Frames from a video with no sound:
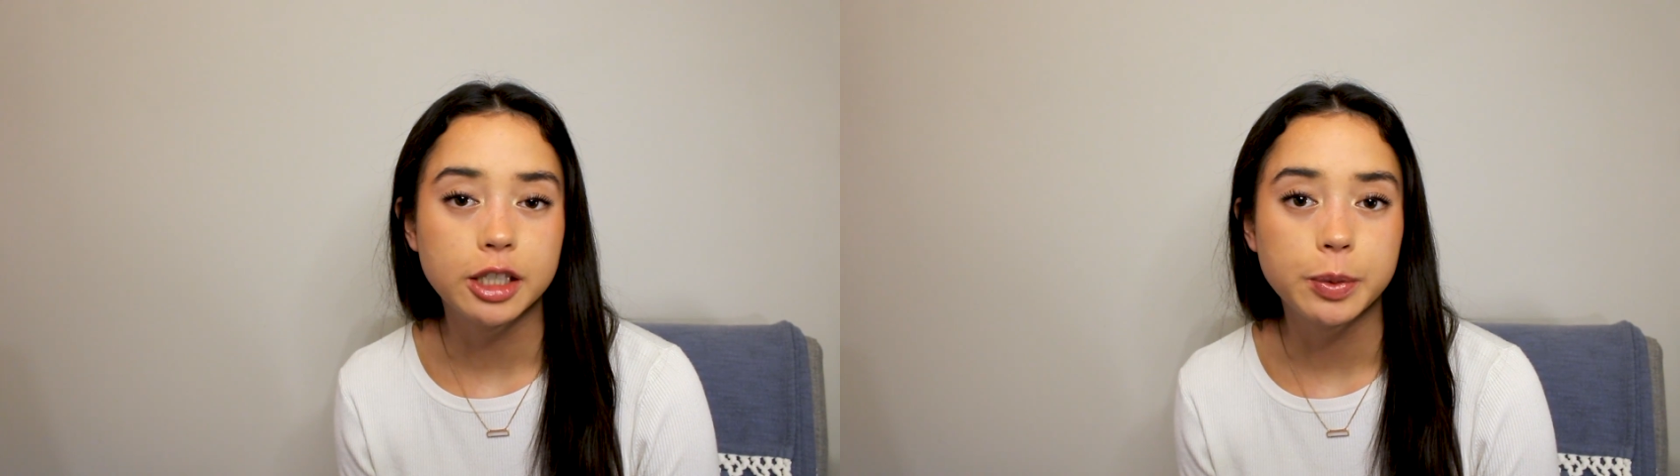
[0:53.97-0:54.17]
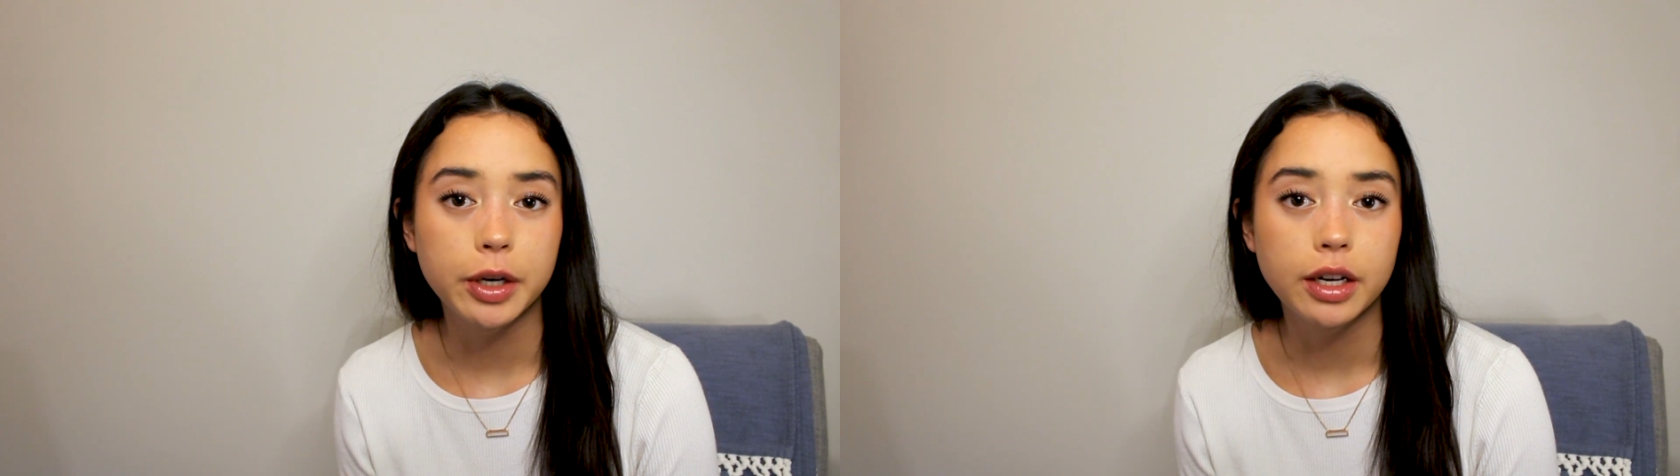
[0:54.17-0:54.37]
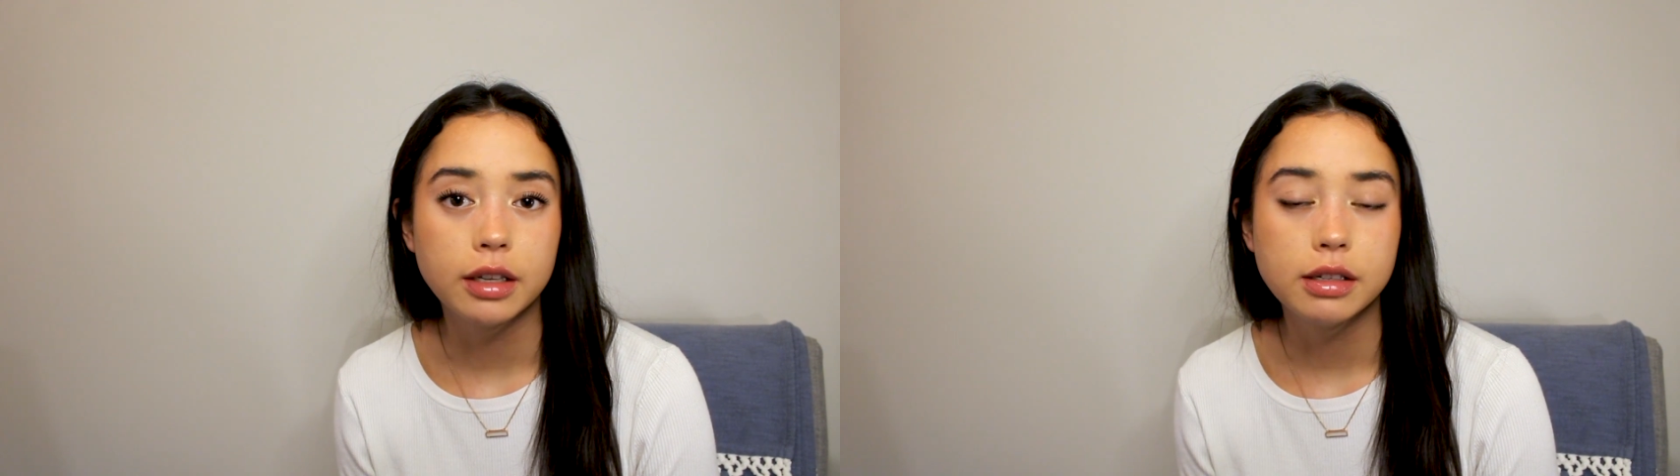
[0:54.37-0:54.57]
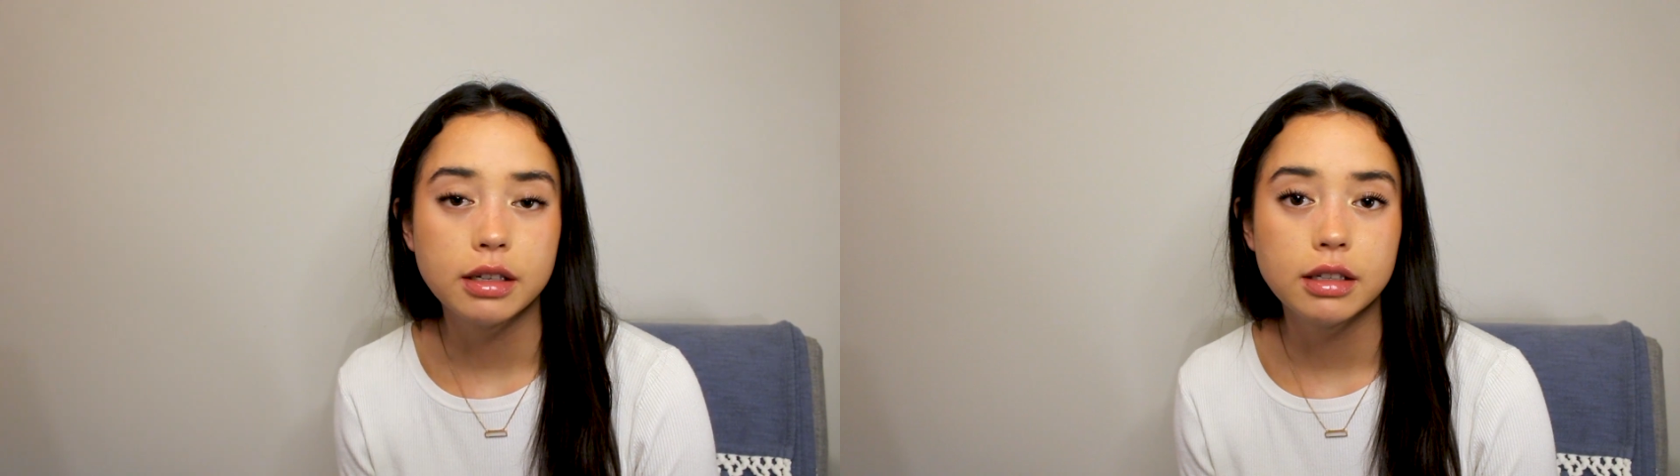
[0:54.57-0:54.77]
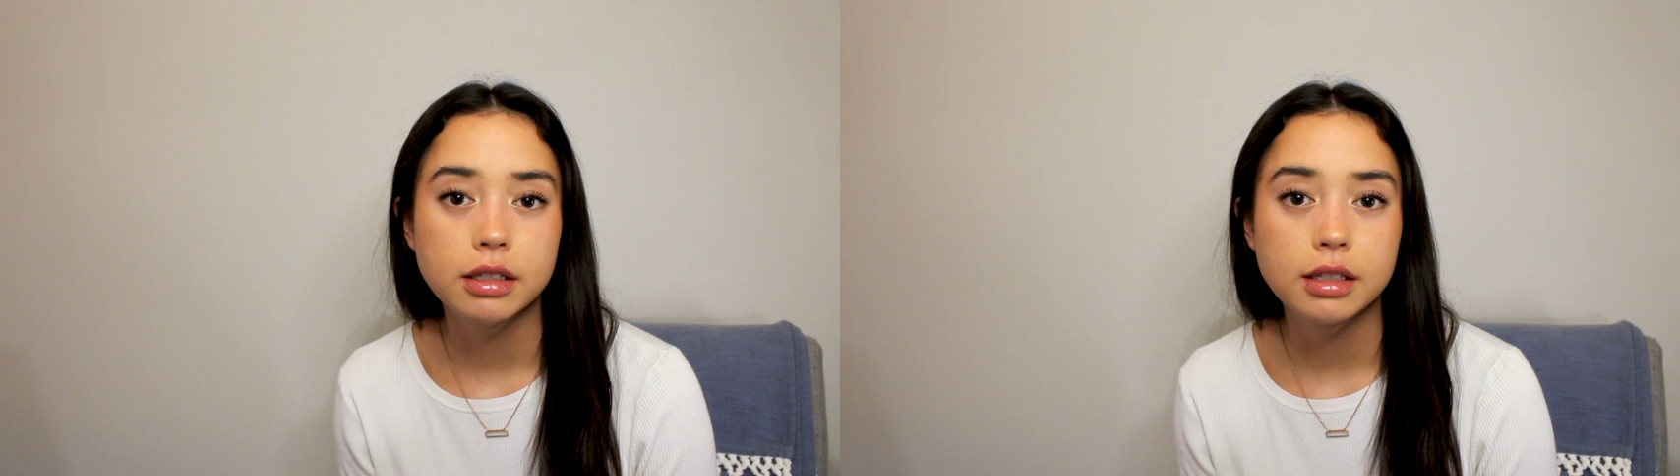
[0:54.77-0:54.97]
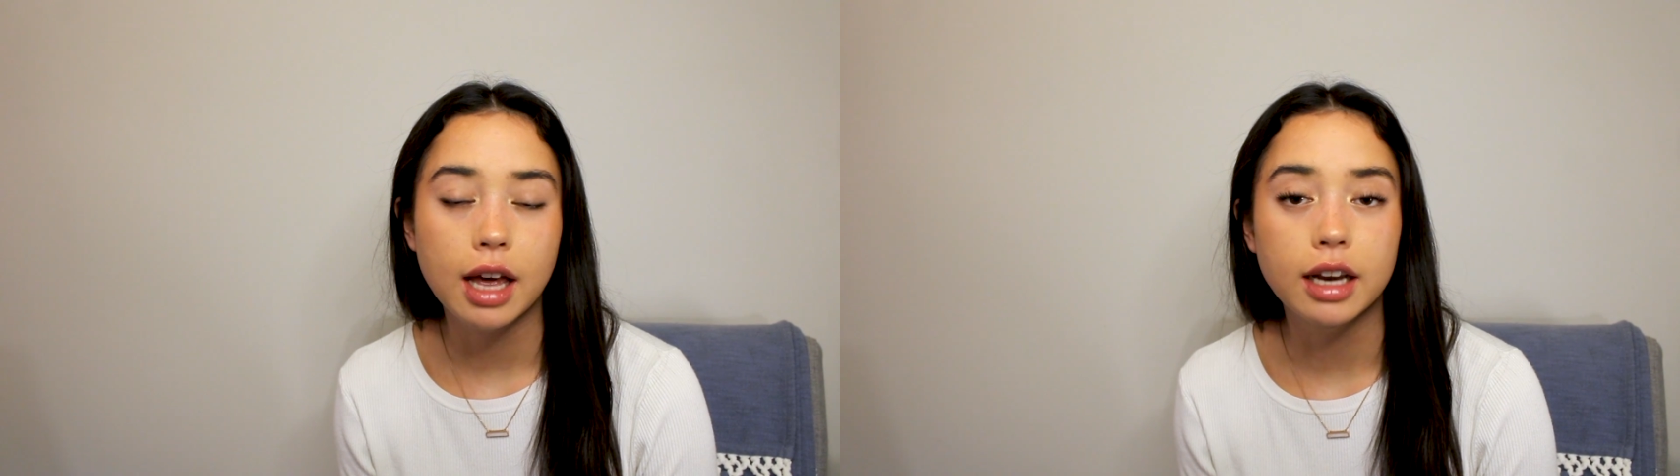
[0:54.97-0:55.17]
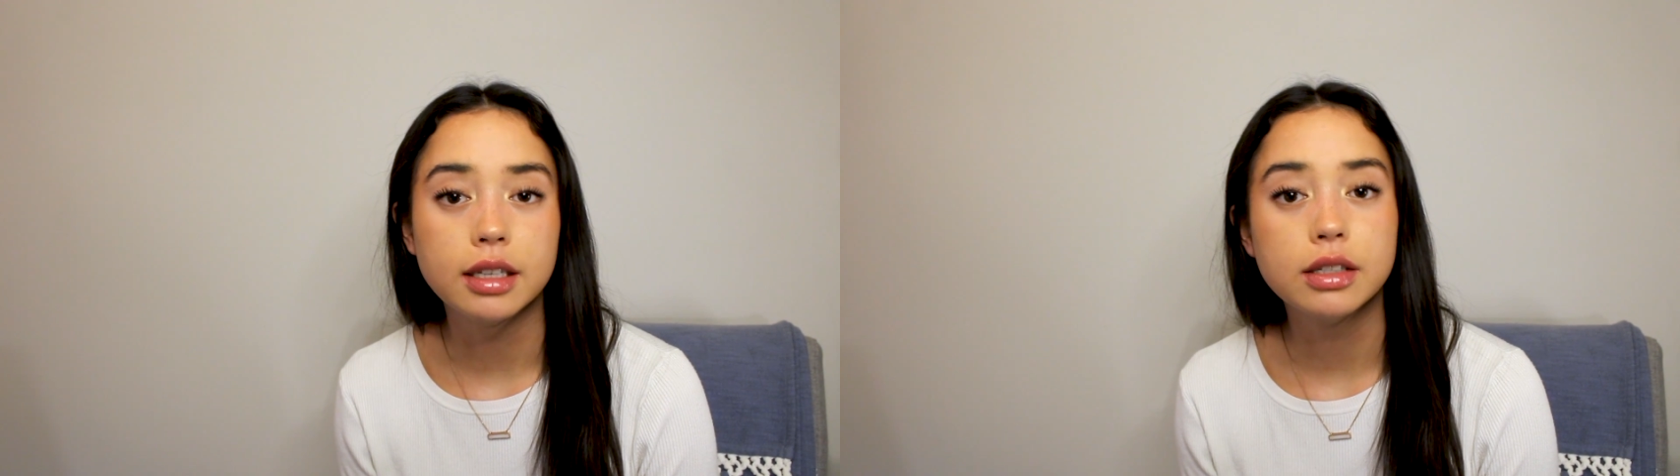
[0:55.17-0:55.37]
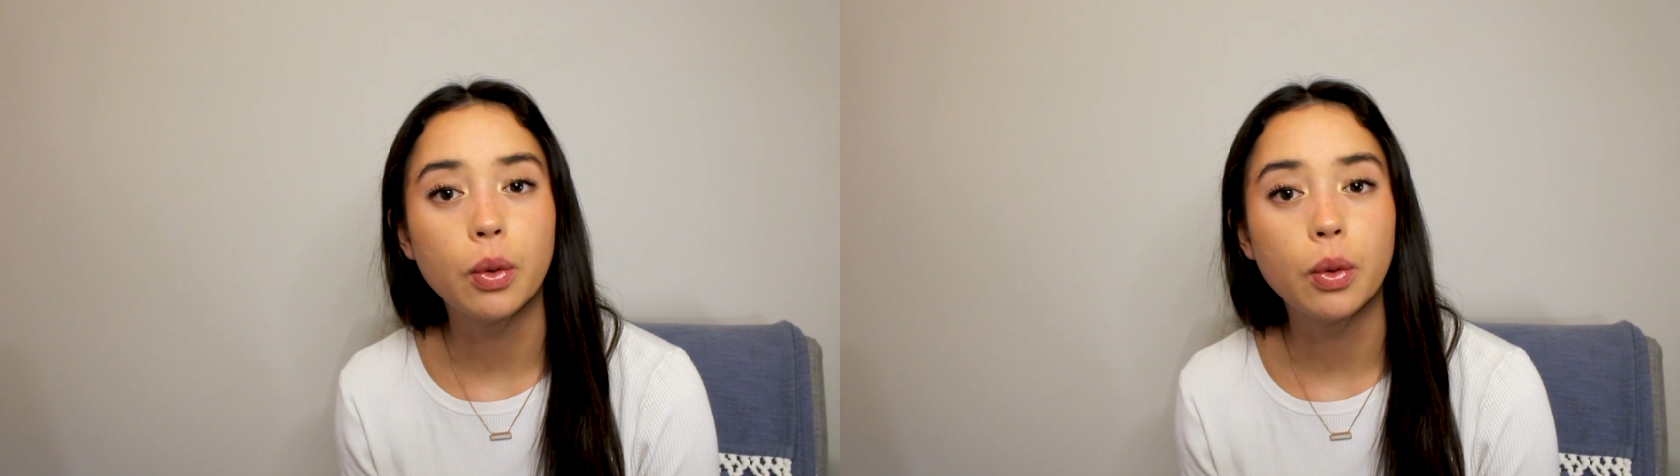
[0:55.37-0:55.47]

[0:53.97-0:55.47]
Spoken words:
experiences that is